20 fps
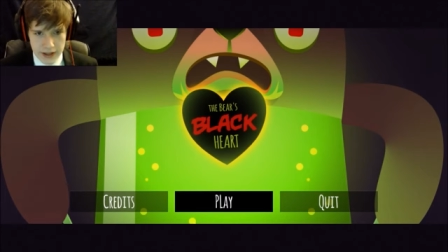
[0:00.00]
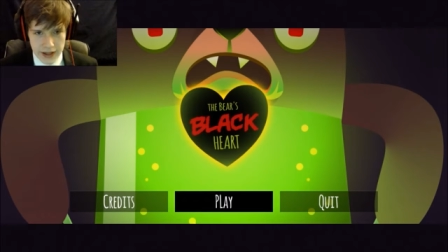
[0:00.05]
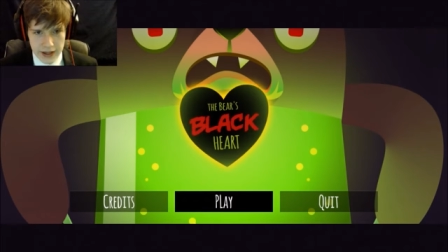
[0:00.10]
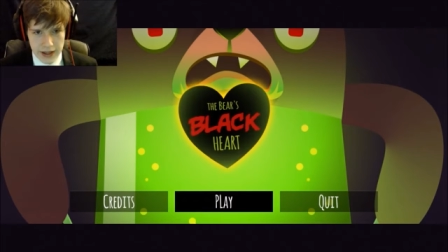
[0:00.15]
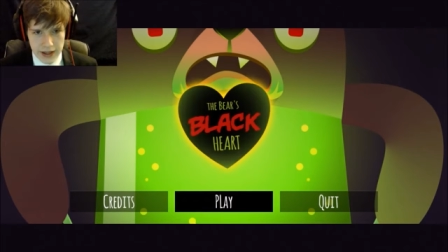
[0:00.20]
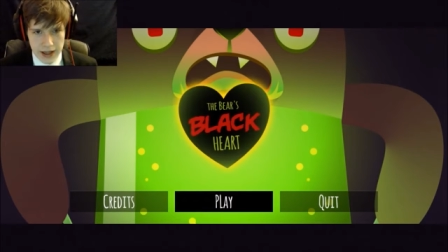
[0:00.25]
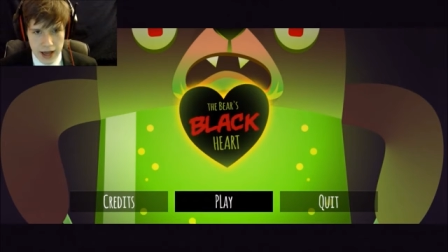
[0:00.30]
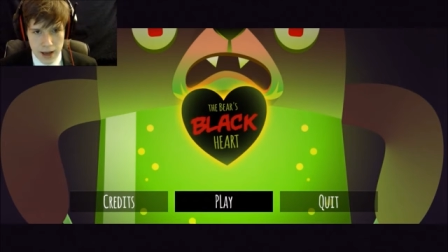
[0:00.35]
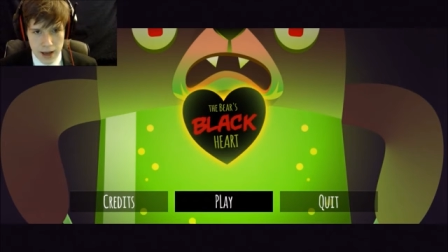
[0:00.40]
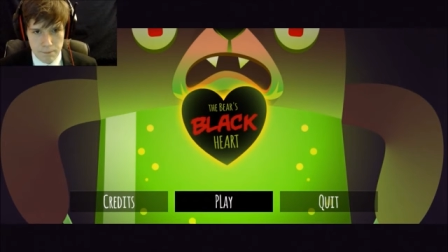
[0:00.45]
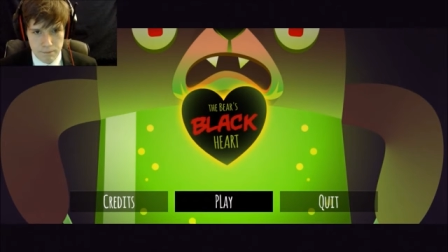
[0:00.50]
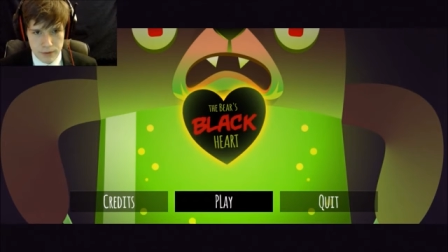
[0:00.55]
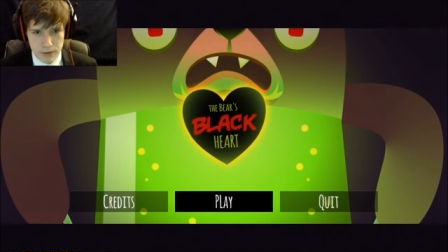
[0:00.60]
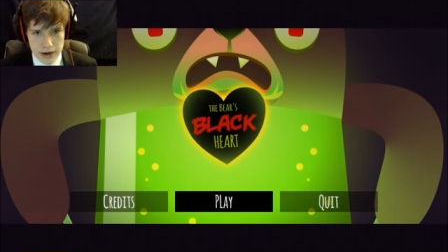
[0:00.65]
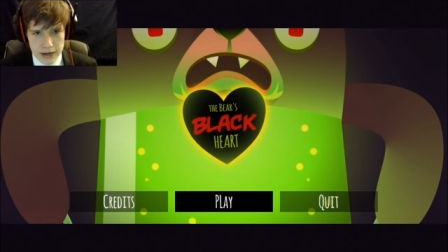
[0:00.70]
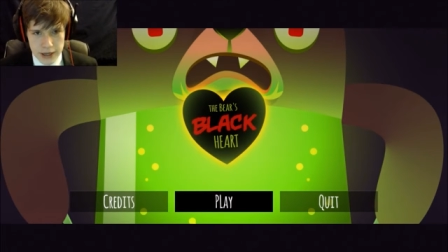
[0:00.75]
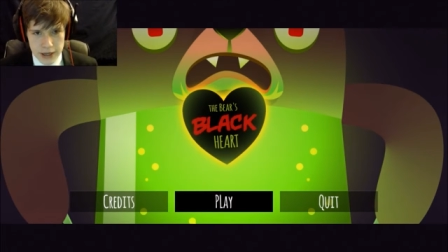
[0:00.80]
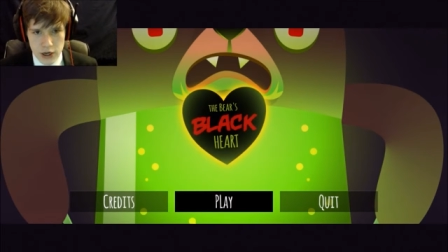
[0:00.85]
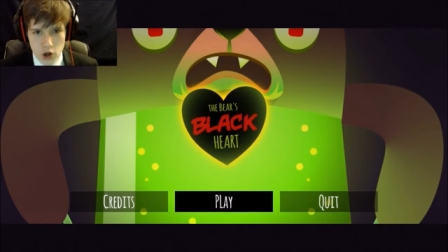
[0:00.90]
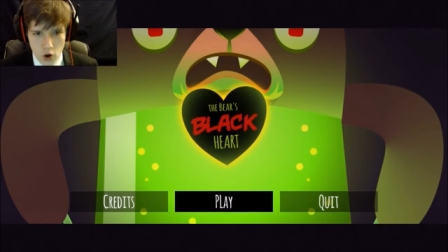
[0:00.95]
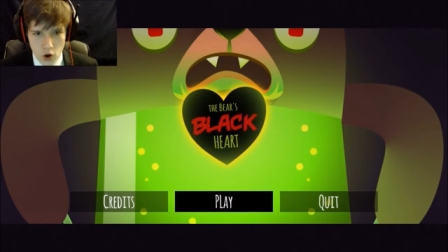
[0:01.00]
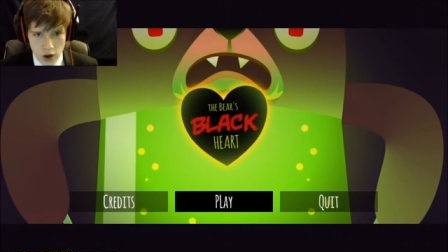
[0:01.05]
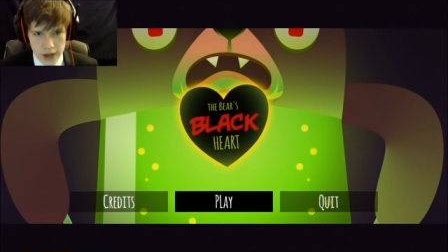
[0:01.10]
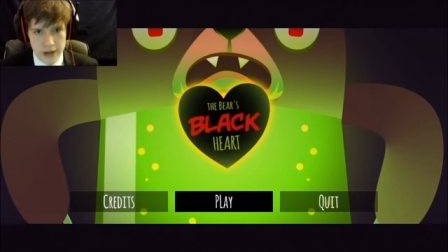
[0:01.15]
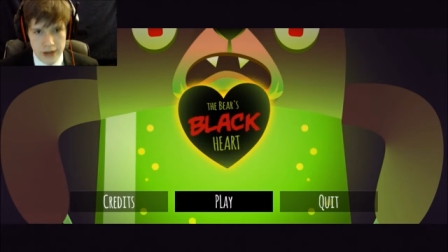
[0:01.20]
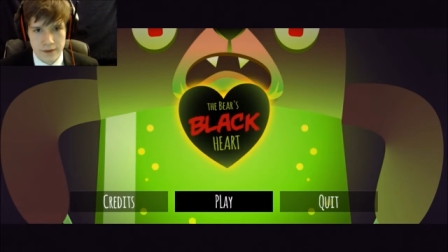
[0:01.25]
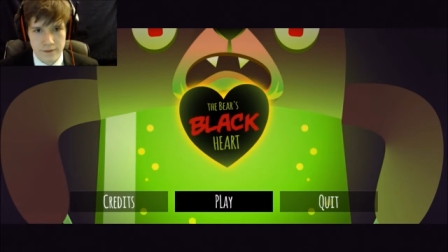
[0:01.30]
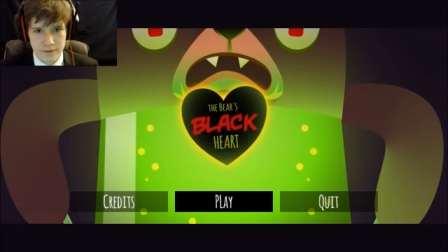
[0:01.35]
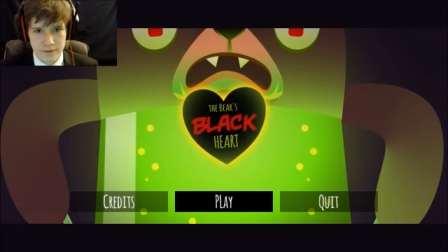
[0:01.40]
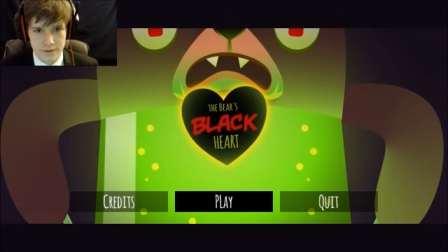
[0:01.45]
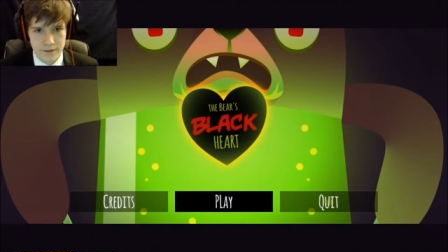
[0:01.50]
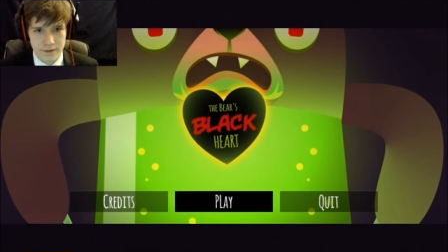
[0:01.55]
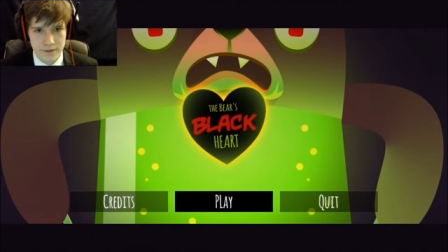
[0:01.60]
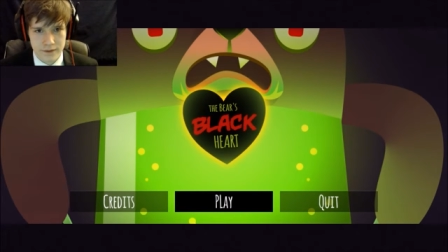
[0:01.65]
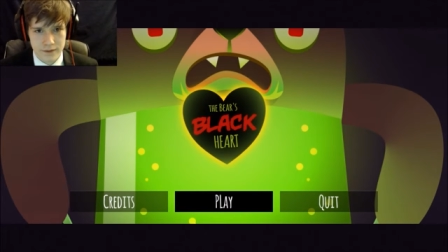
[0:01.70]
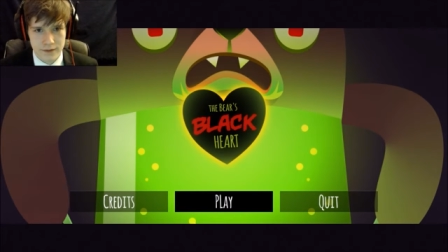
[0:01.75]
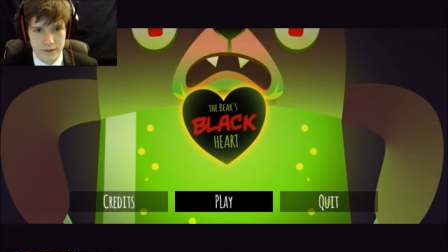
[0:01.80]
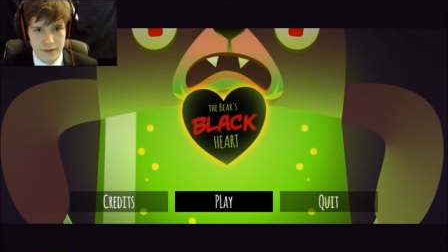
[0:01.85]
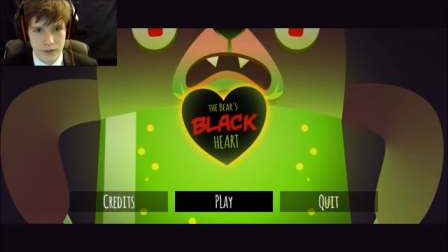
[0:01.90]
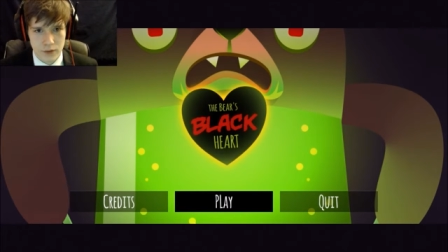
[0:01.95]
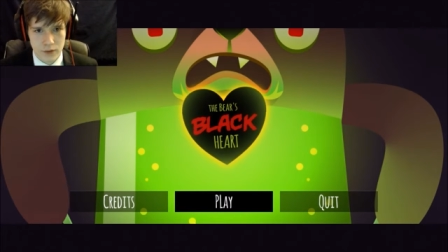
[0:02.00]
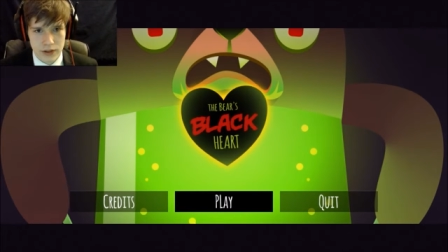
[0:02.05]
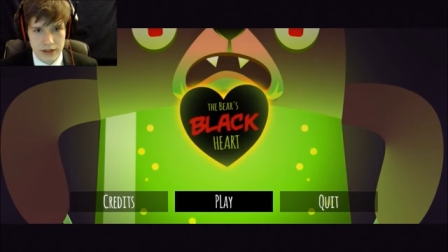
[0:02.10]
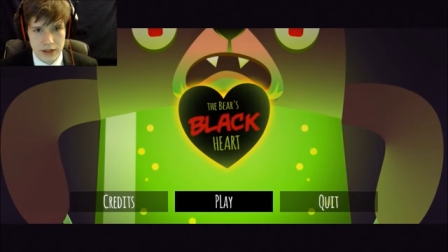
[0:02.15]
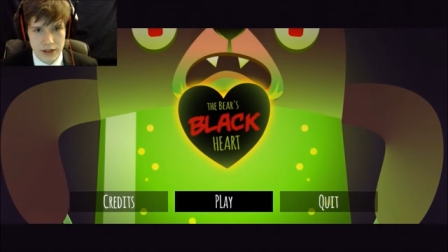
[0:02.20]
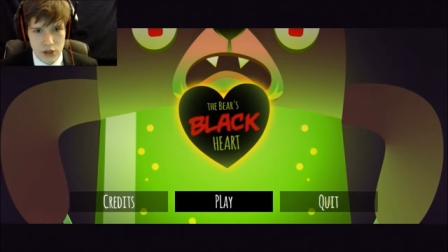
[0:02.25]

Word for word: It got pretty annoying with